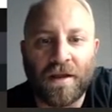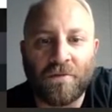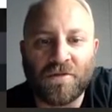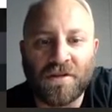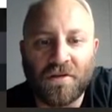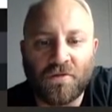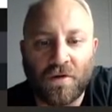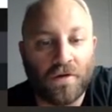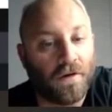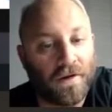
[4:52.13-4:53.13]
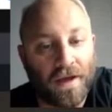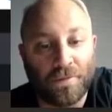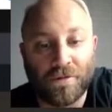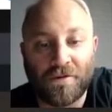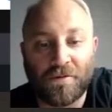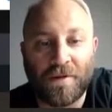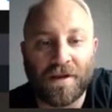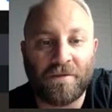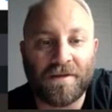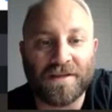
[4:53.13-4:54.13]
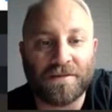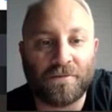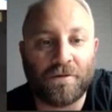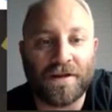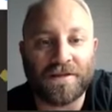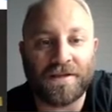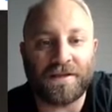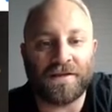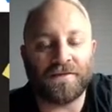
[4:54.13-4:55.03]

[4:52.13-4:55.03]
And we'll just go to our preview pack. Can we get something crazy here?